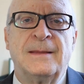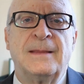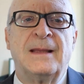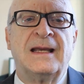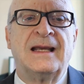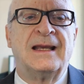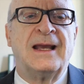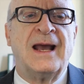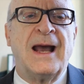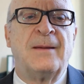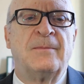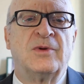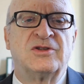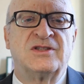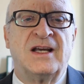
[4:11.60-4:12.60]
In
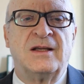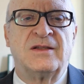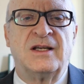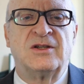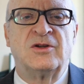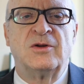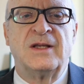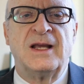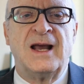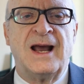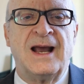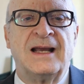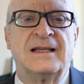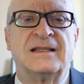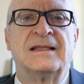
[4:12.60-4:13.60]
hyposecretory
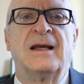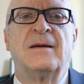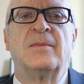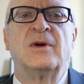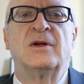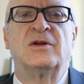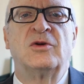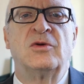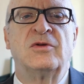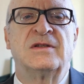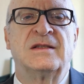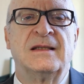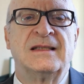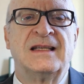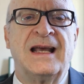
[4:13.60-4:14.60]
eyes that produce
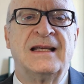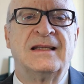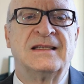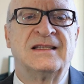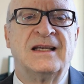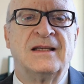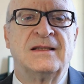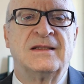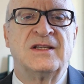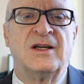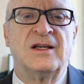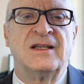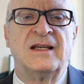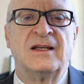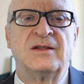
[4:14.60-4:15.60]
dense and
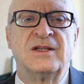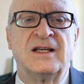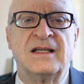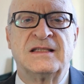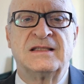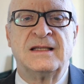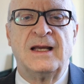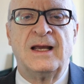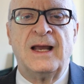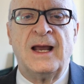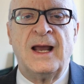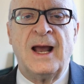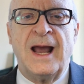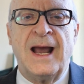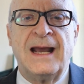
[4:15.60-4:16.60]
dirty grease,
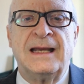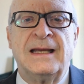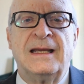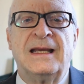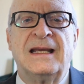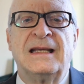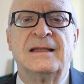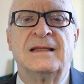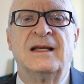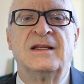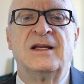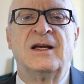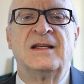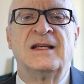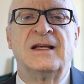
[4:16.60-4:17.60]
I clean the
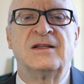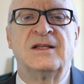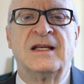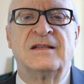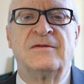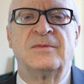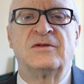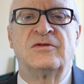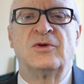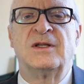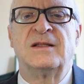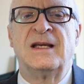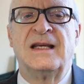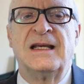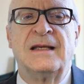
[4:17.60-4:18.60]
dirty grease before
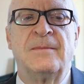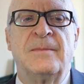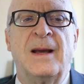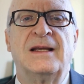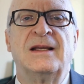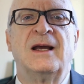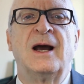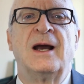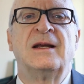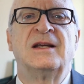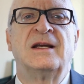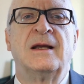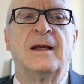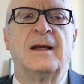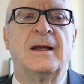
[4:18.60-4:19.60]
the heat massage
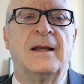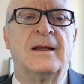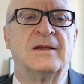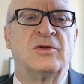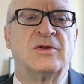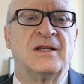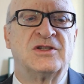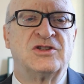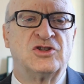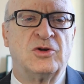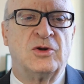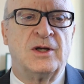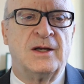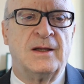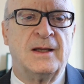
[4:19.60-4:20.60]
to
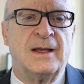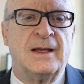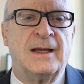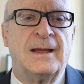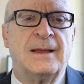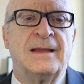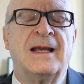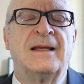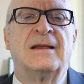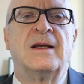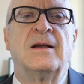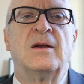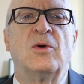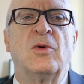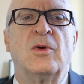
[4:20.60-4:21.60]
ensure that the
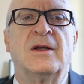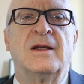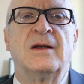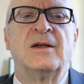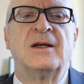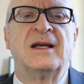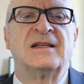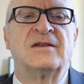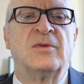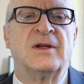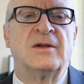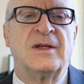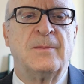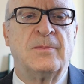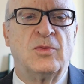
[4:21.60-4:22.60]
good grease we
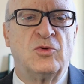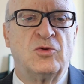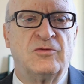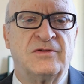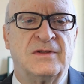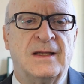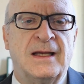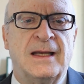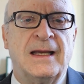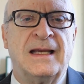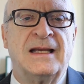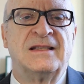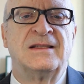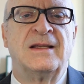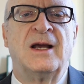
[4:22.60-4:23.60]
remove
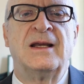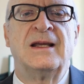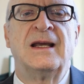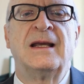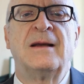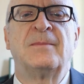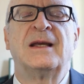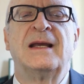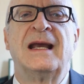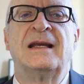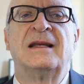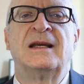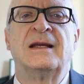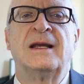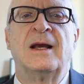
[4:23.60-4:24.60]
is not
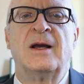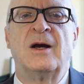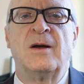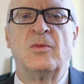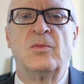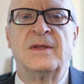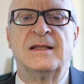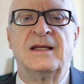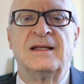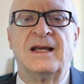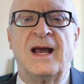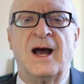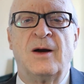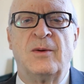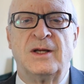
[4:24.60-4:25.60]
eliminated along with the
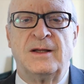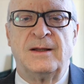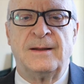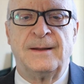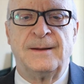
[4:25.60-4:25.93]
towel.